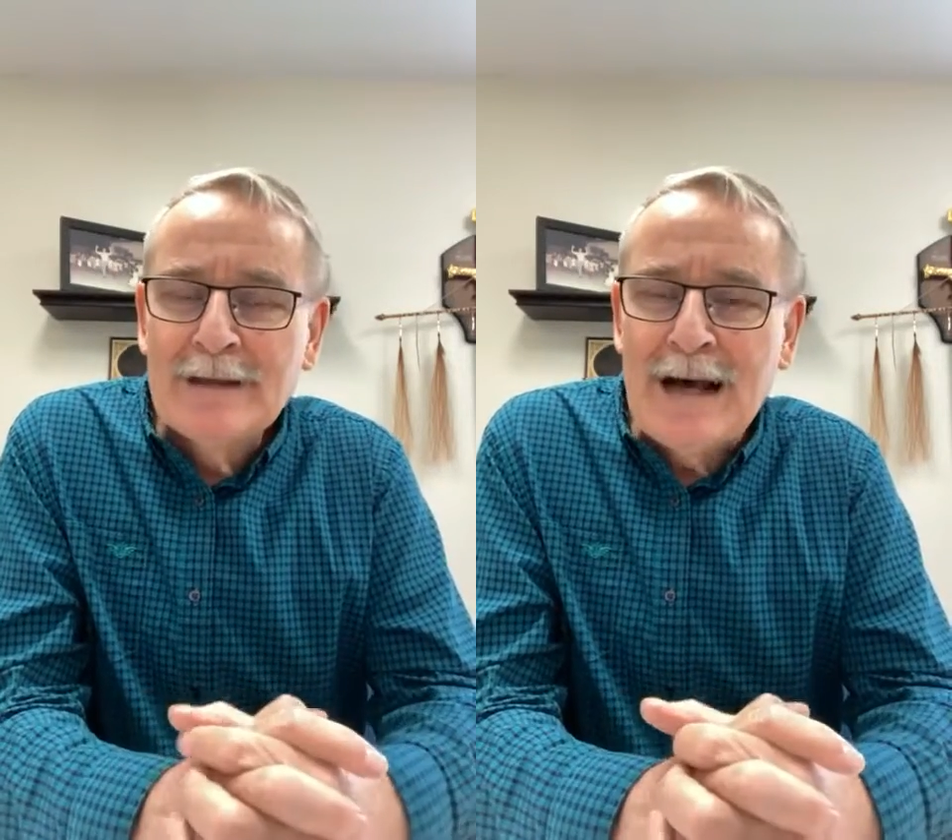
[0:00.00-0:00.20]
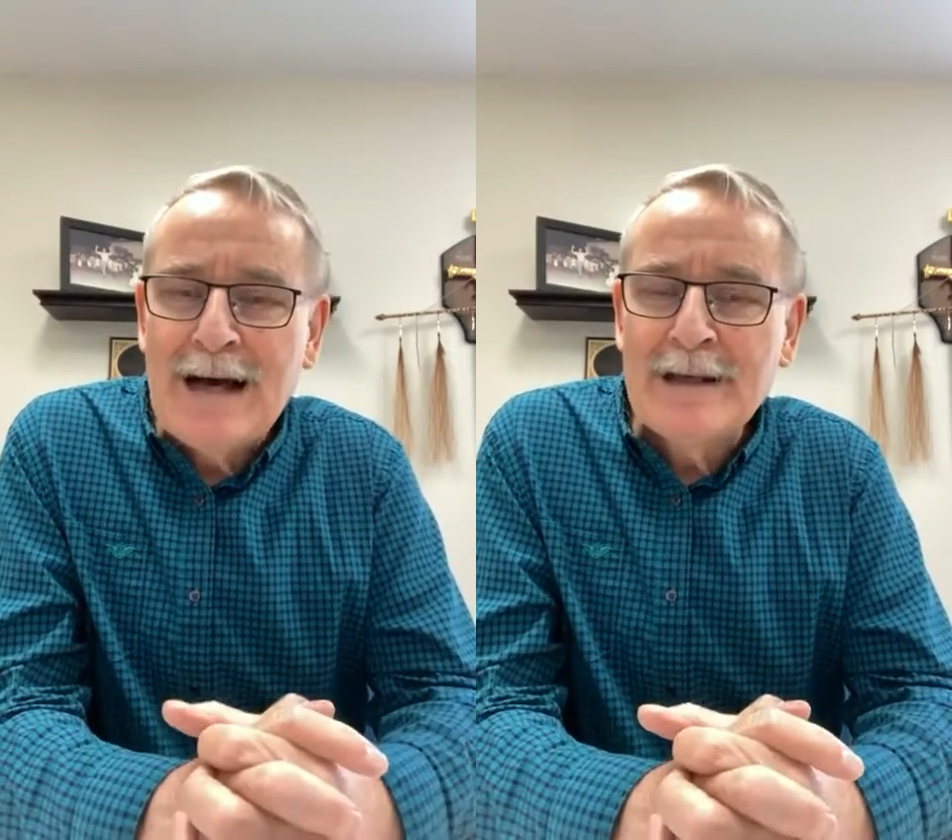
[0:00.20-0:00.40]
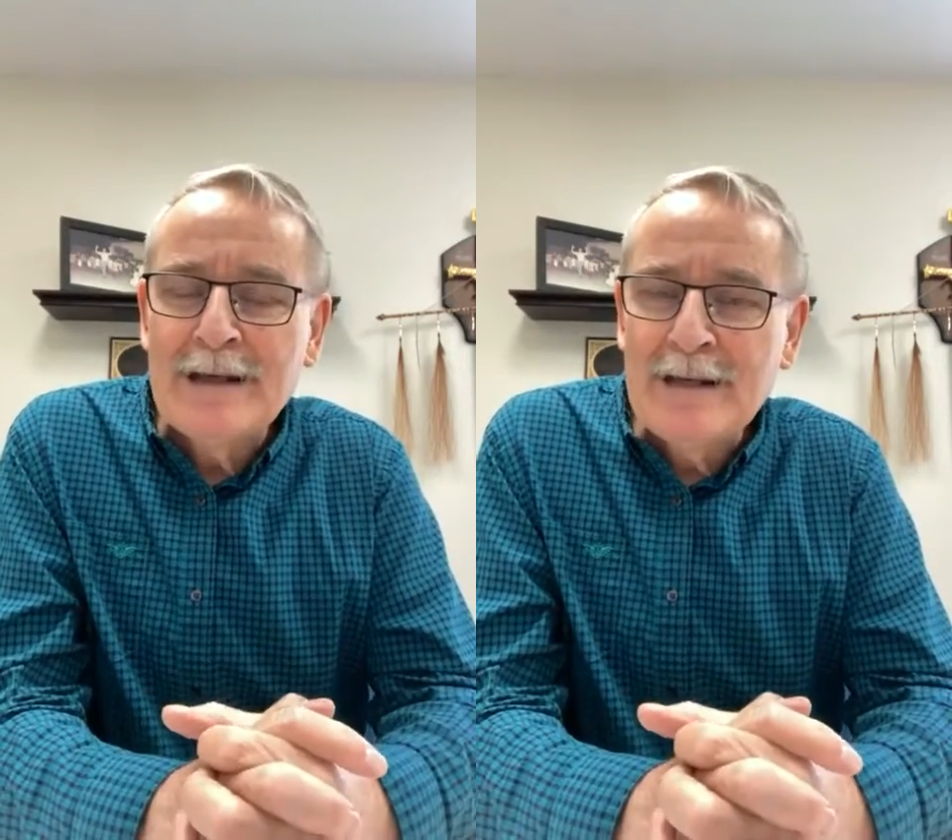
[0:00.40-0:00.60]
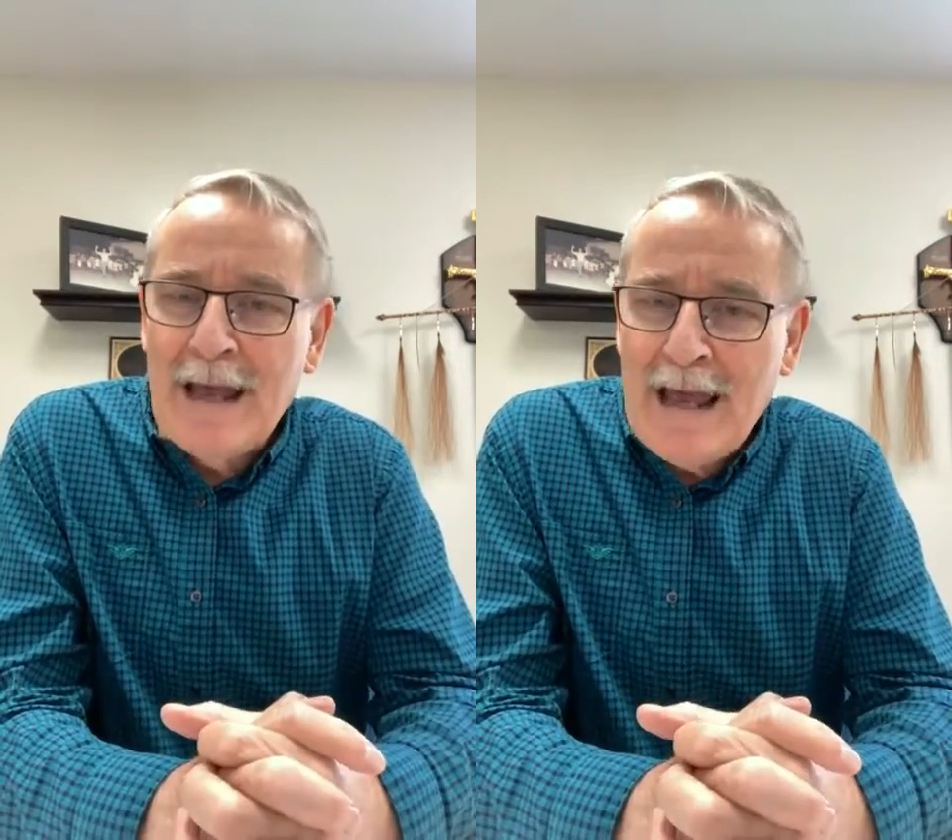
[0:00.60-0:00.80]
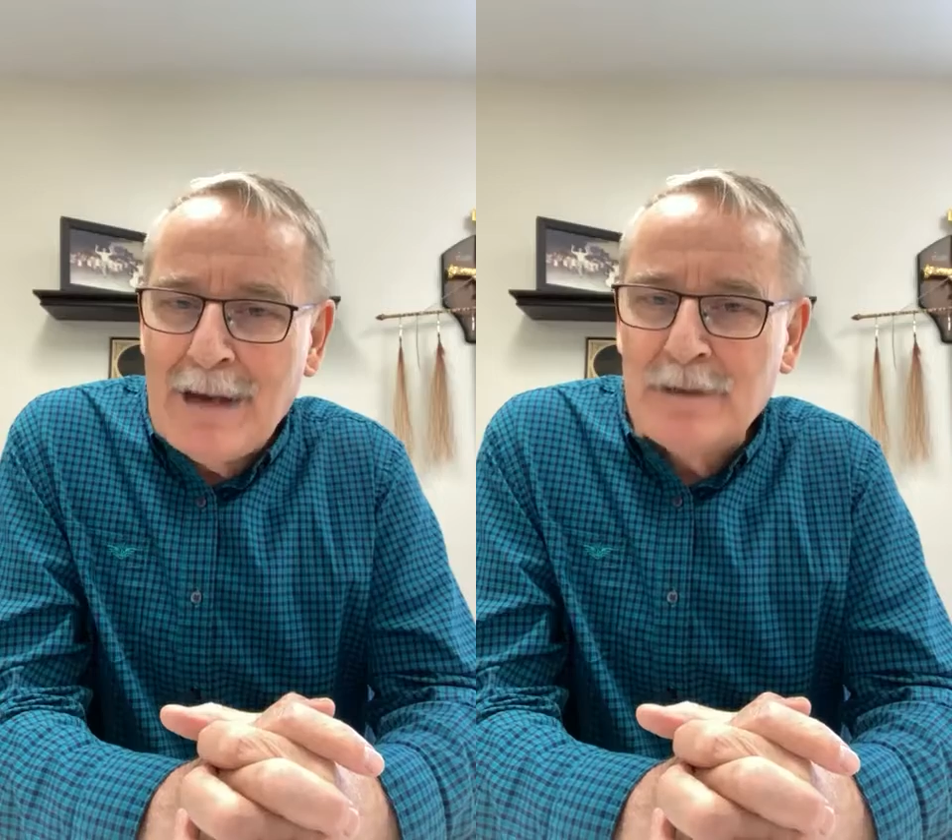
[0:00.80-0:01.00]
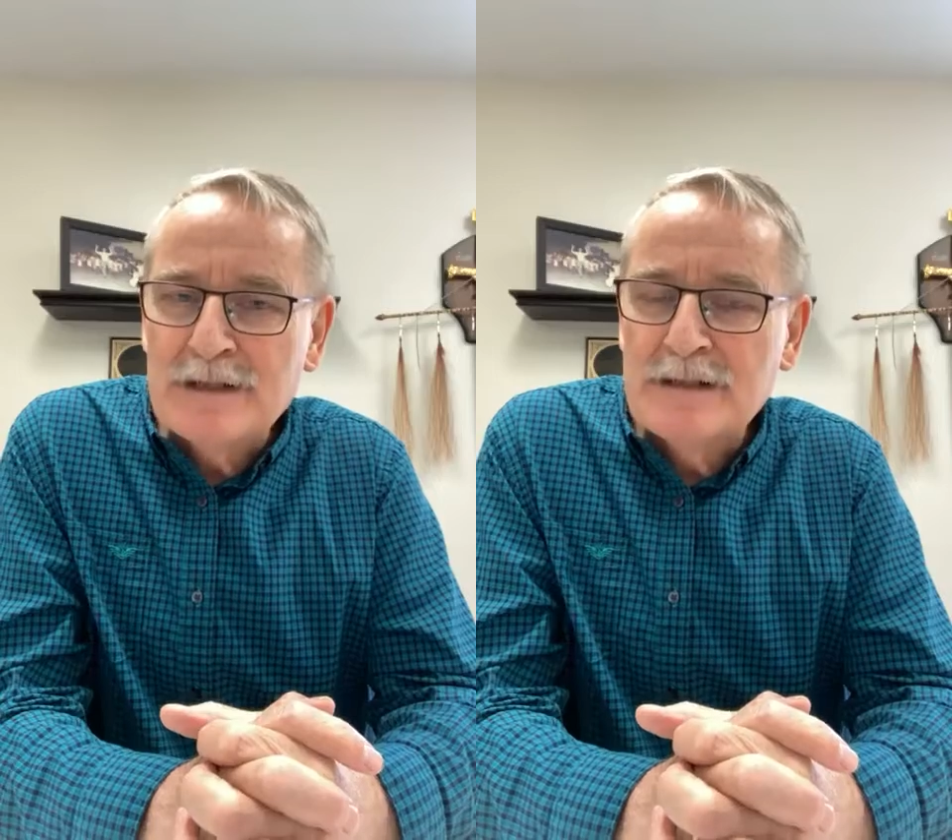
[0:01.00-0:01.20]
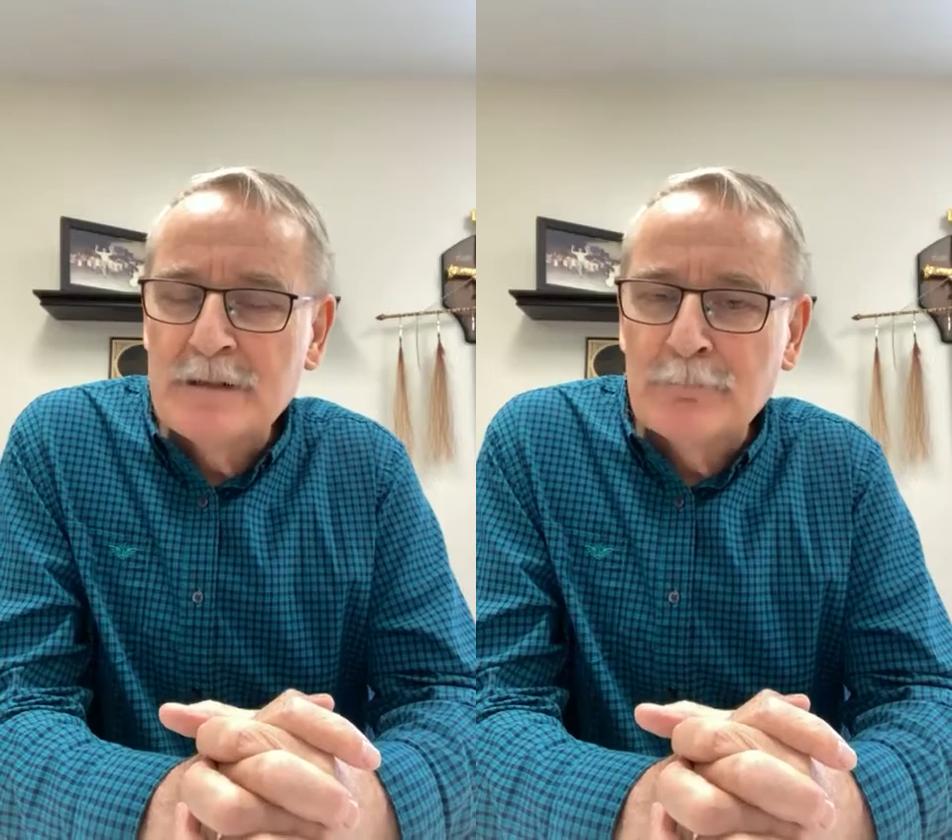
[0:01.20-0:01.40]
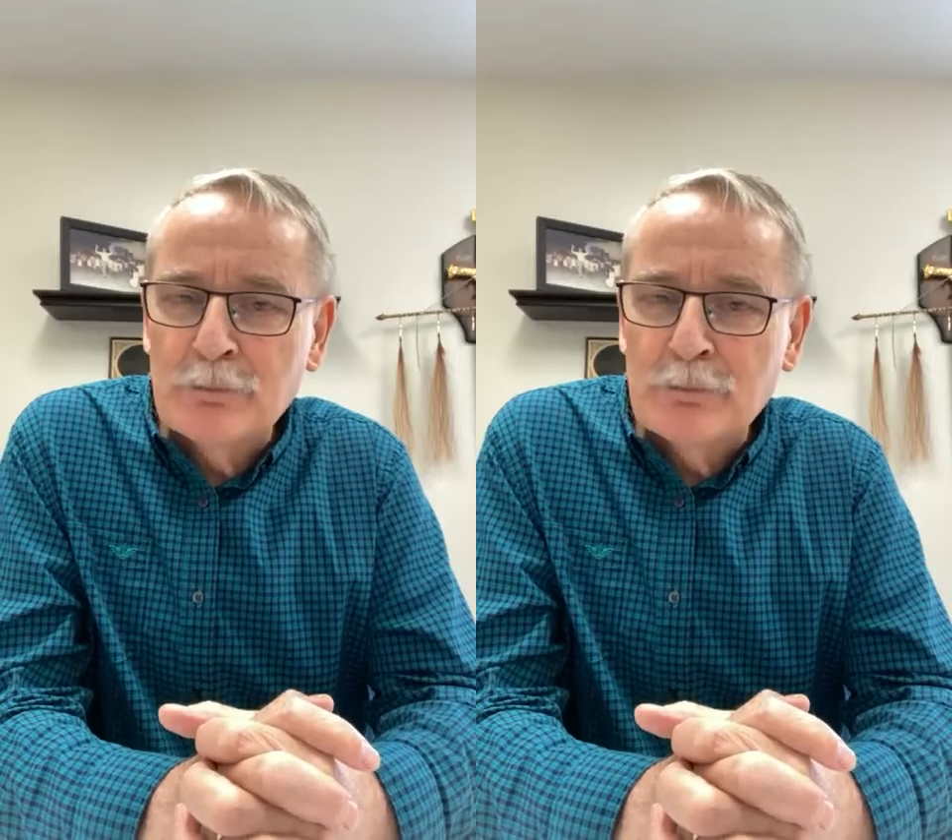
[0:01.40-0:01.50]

God inhabits the